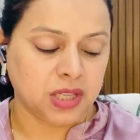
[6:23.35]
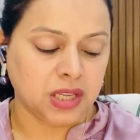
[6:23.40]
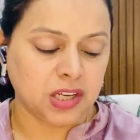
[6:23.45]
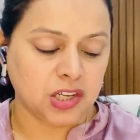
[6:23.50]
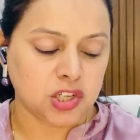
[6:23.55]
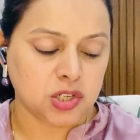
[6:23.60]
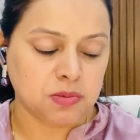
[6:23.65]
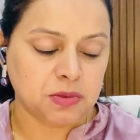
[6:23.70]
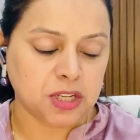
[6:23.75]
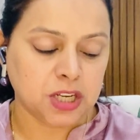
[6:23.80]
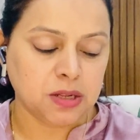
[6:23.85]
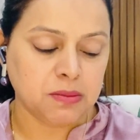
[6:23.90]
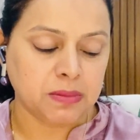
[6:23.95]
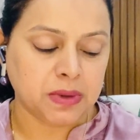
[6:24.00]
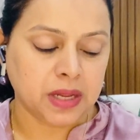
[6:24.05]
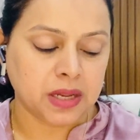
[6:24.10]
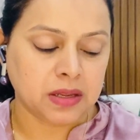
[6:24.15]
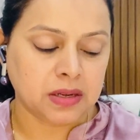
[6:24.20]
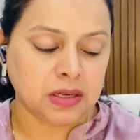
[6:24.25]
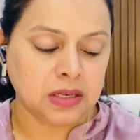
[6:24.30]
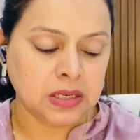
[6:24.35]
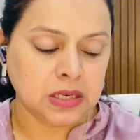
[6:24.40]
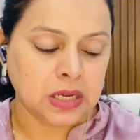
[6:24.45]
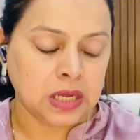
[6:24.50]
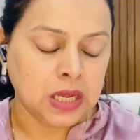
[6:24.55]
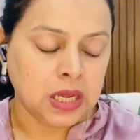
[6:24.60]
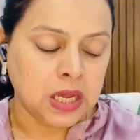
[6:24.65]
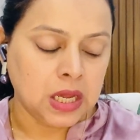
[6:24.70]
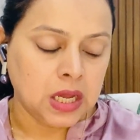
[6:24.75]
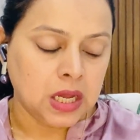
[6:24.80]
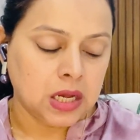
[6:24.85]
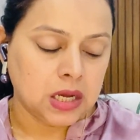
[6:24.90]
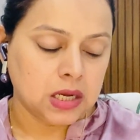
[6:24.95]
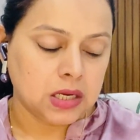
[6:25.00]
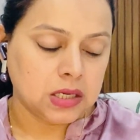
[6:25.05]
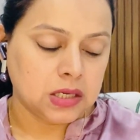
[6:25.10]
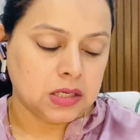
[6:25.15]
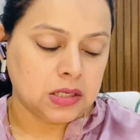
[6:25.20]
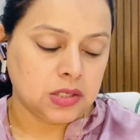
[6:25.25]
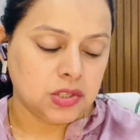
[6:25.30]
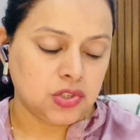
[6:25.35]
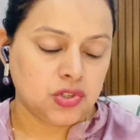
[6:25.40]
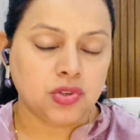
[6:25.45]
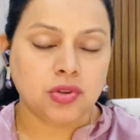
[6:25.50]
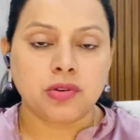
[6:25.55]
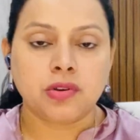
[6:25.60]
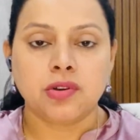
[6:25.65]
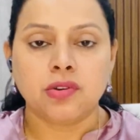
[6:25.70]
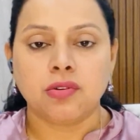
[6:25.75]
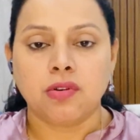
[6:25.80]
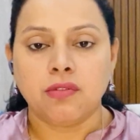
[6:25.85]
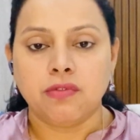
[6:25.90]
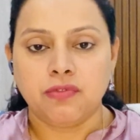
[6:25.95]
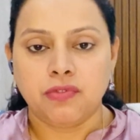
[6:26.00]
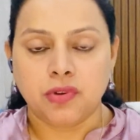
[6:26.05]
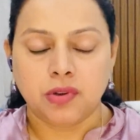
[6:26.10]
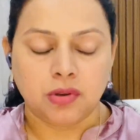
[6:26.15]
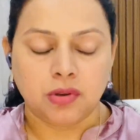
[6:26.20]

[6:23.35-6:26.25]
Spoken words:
Kashmiri migrant, children of